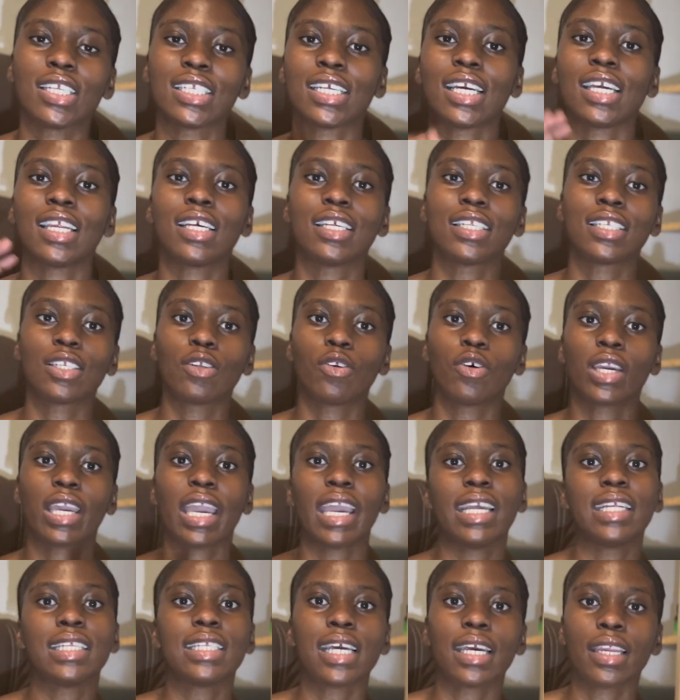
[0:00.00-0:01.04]
it is
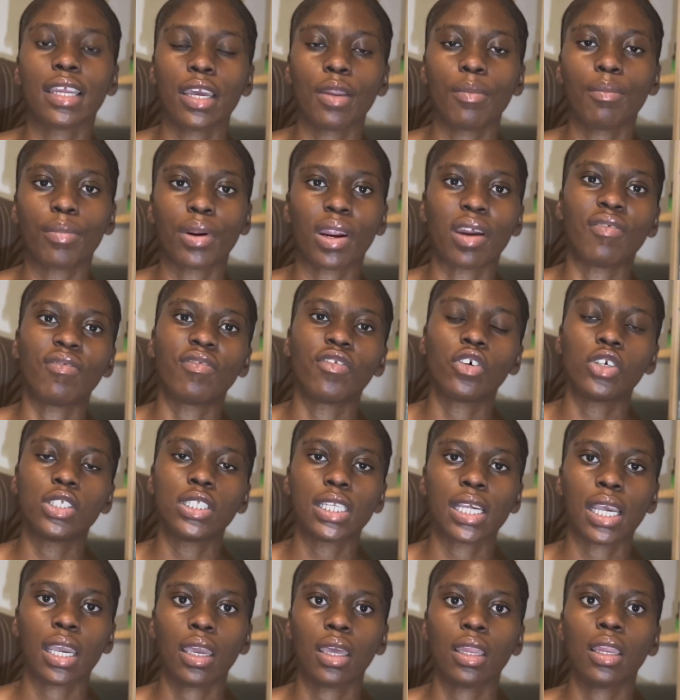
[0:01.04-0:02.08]
located in
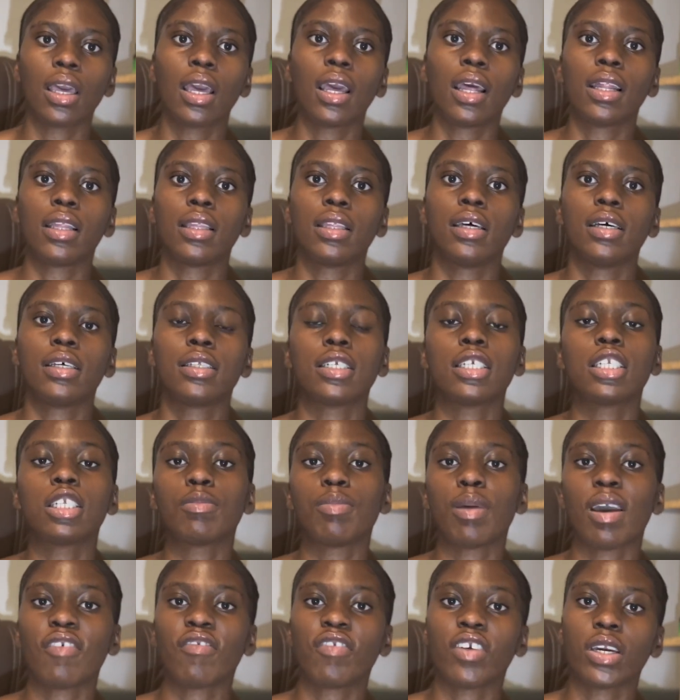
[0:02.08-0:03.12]
Braamfontein. This is
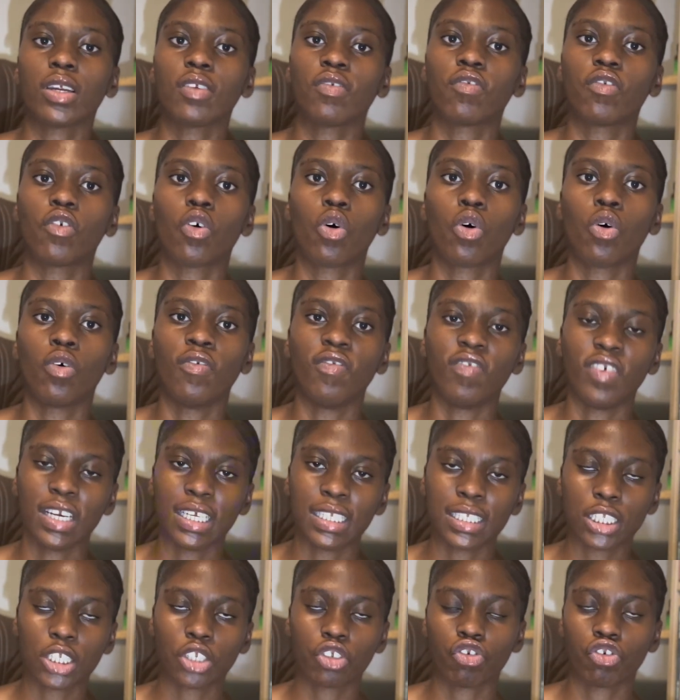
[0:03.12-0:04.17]
perfect for
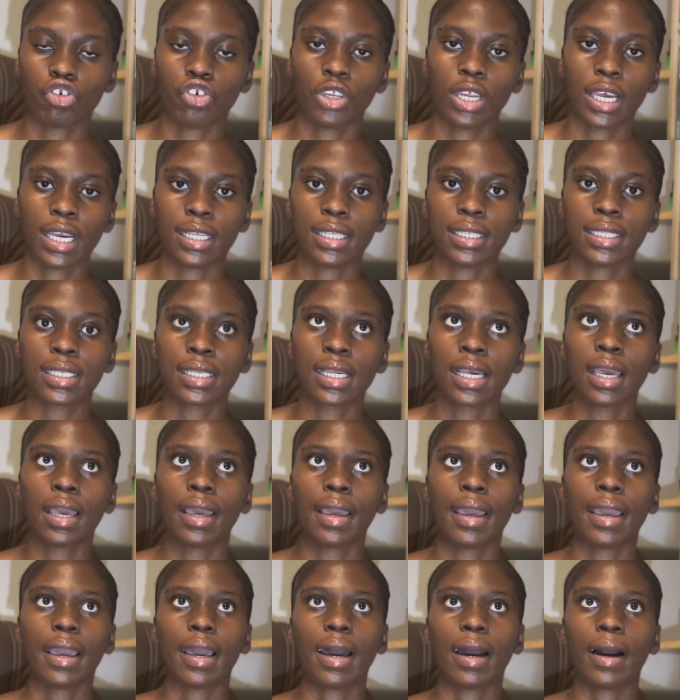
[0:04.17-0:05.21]
vet students.
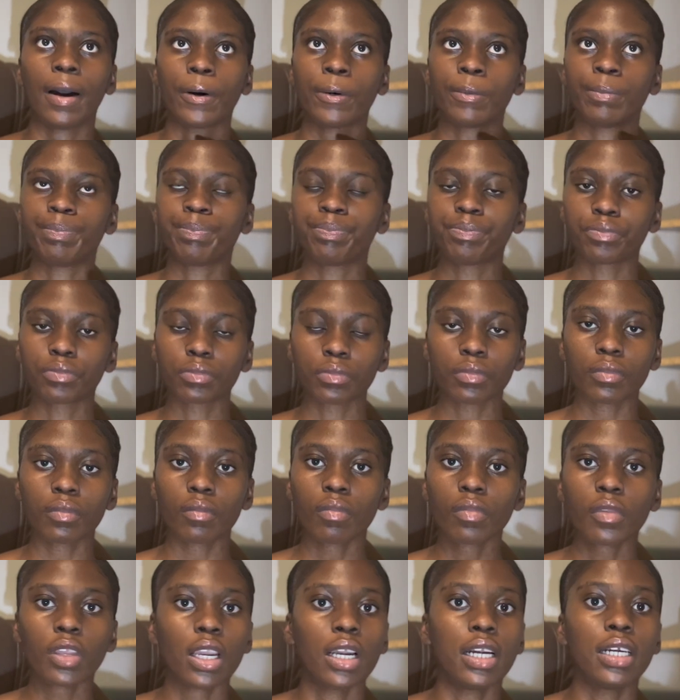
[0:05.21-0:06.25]

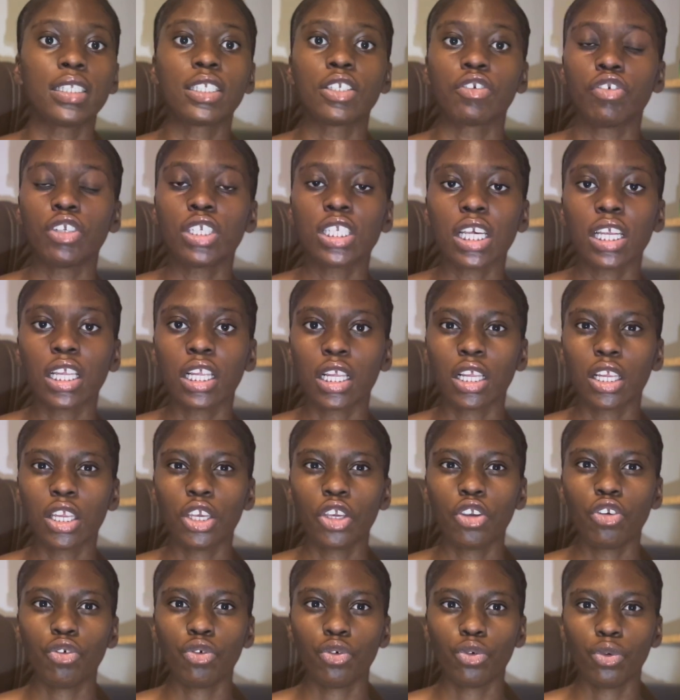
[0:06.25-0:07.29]
It's
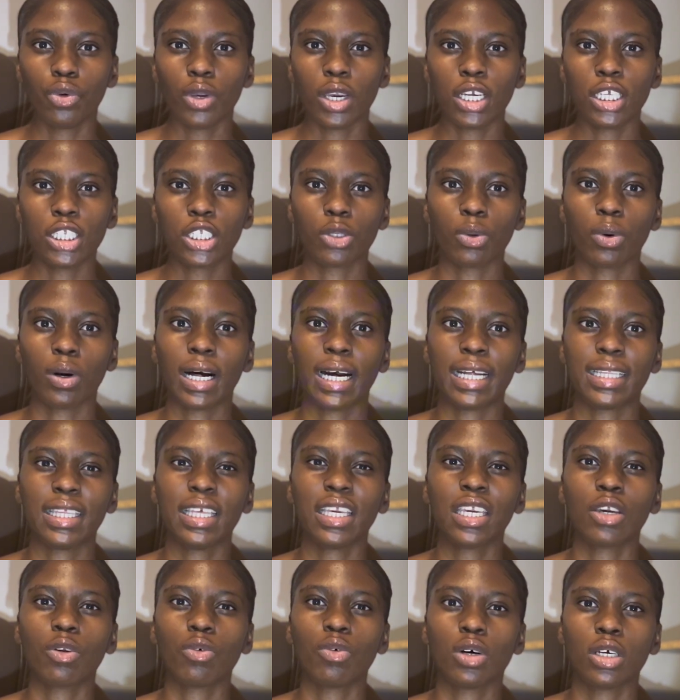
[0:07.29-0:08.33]
recently new as well. I
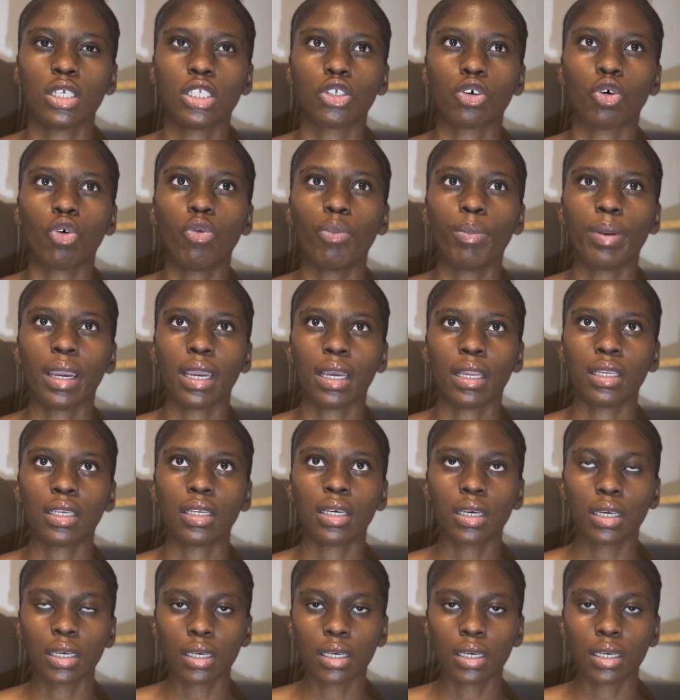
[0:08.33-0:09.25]
think it was opened